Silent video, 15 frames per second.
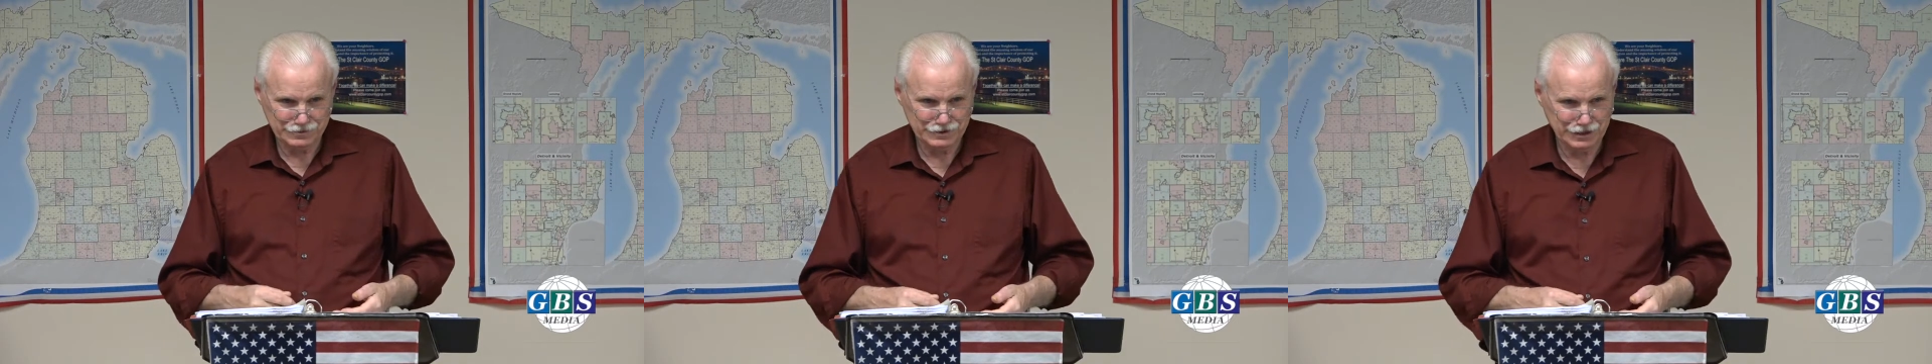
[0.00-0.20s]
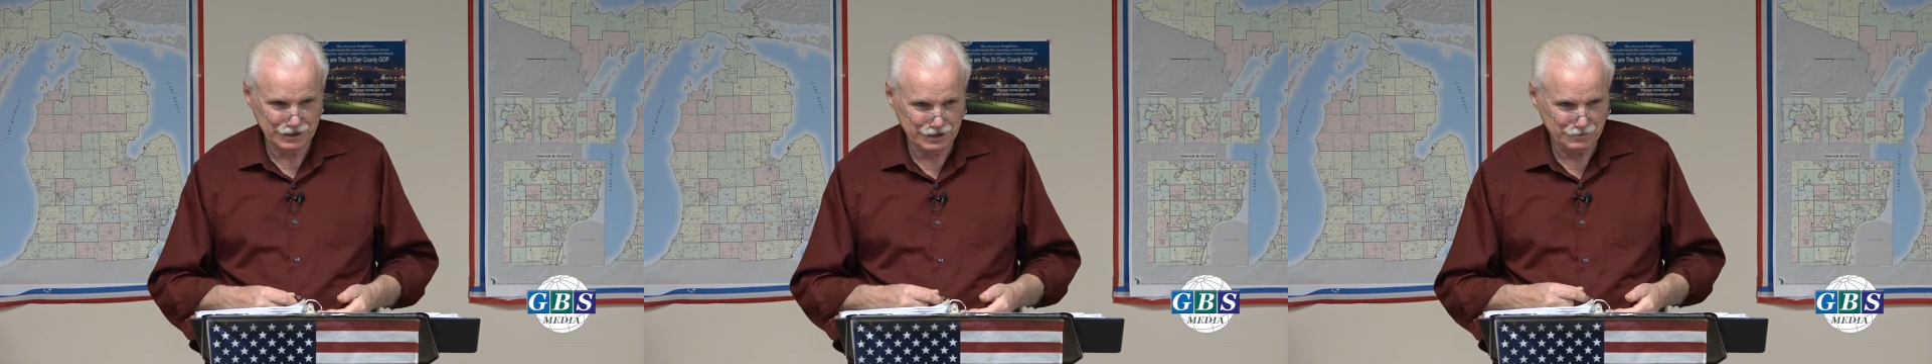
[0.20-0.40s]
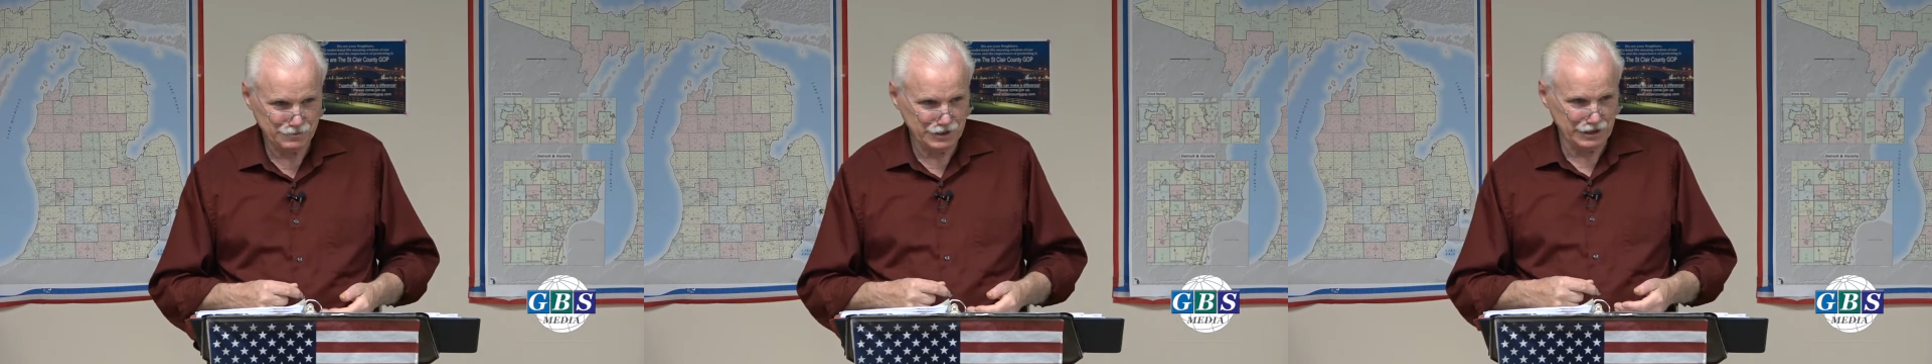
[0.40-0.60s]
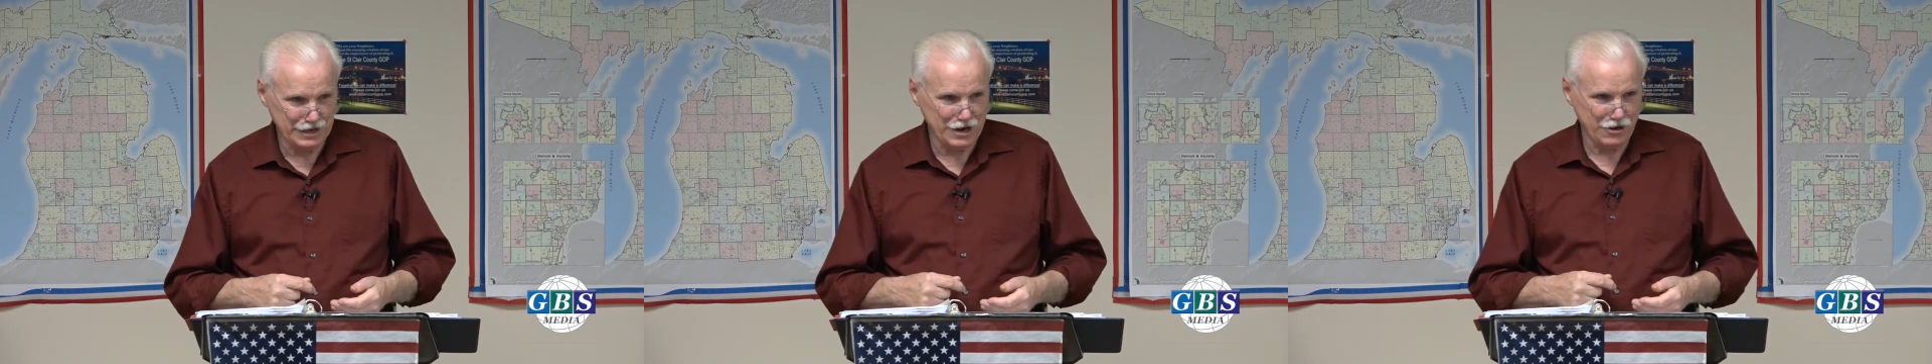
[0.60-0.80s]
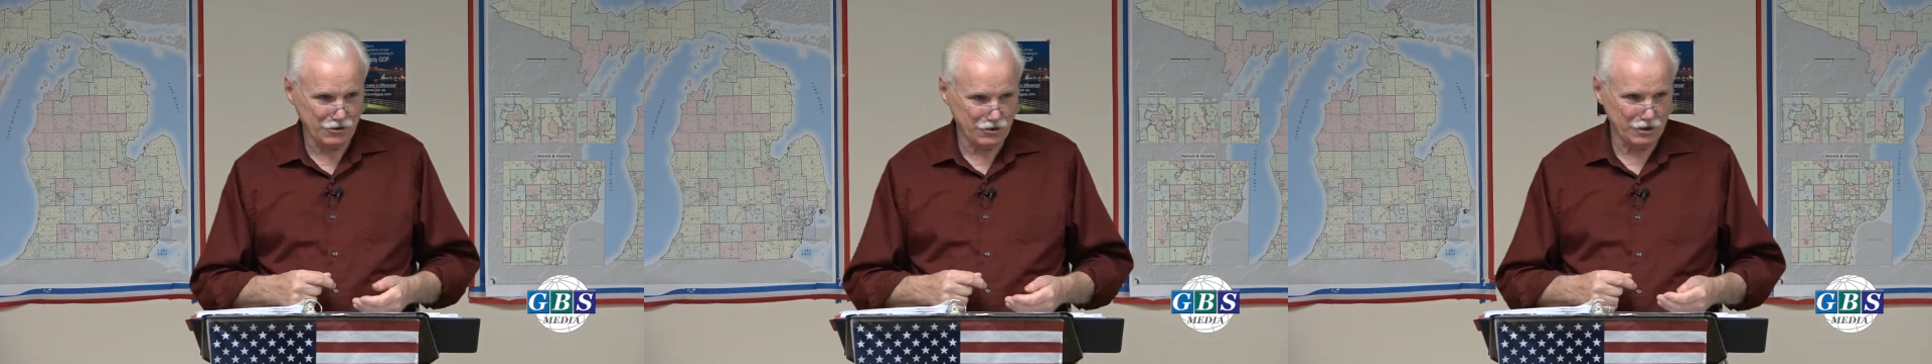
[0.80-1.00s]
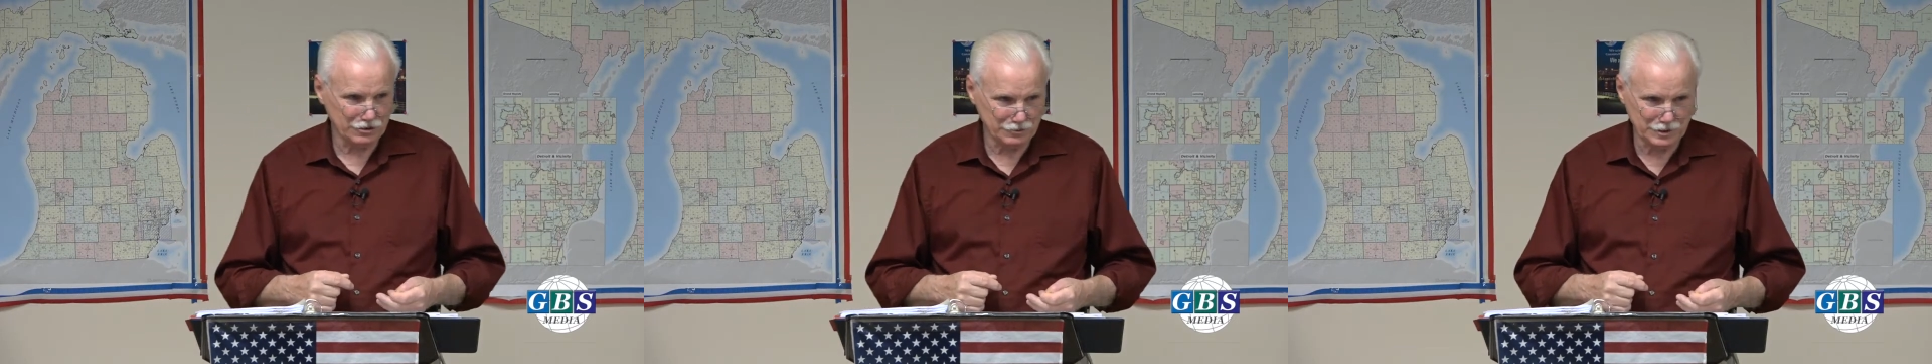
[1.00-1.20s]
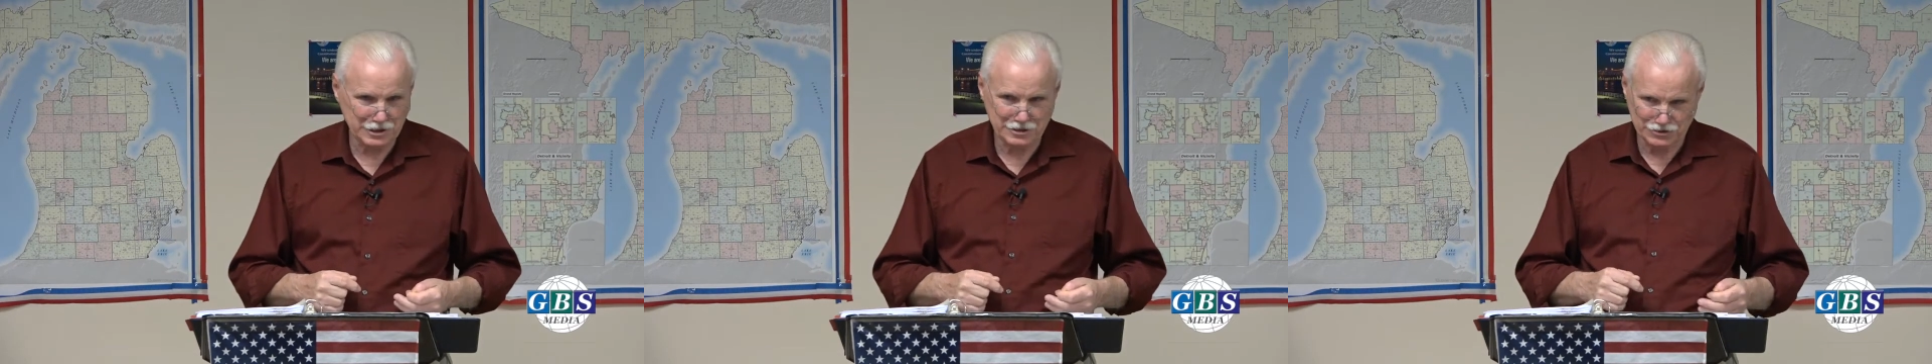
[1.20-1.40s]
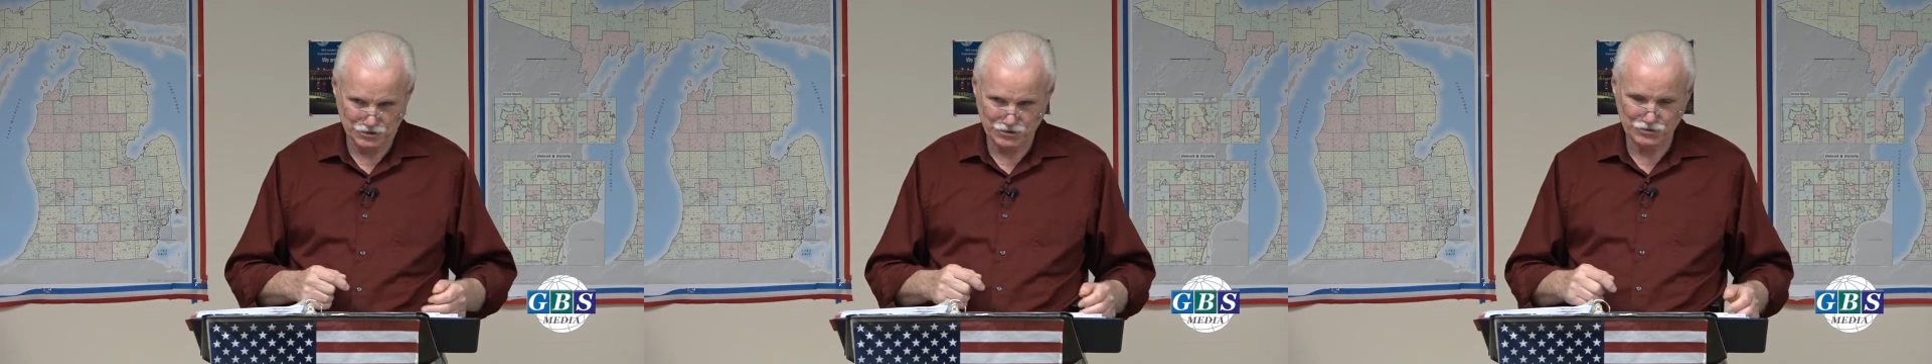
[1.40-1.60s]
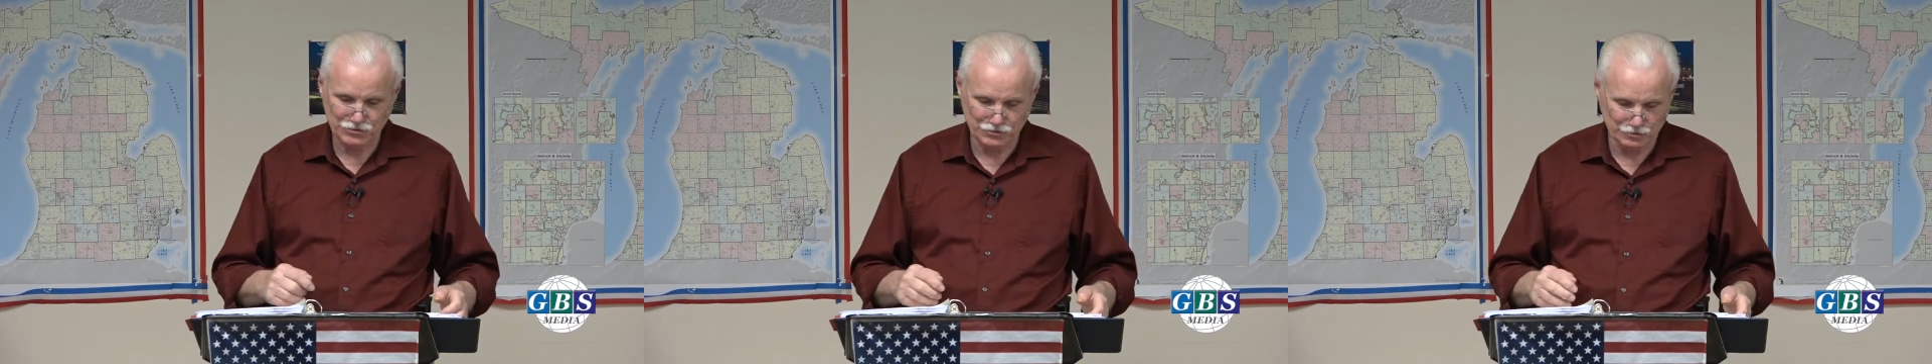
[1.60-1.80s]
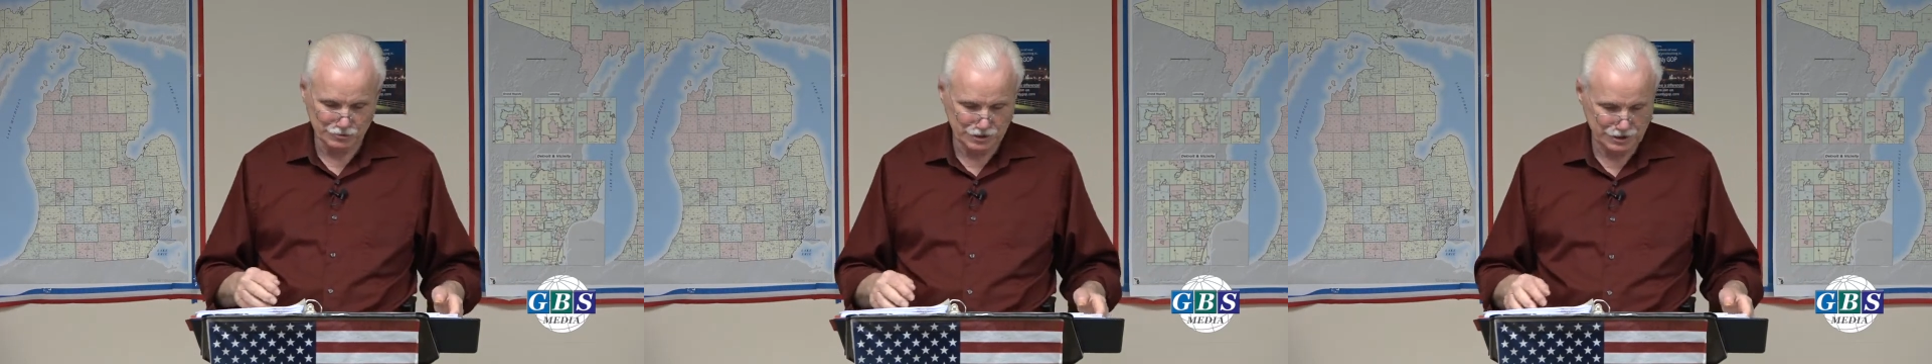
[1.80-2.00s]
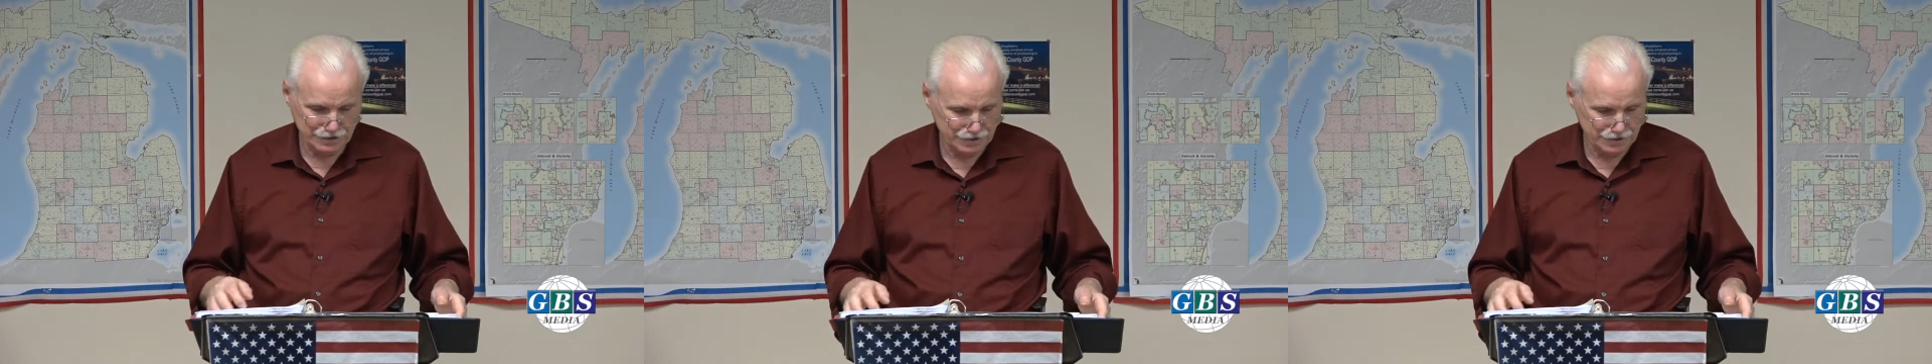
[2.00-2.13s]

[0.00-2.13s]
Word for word: any, any alcohol to be consumed.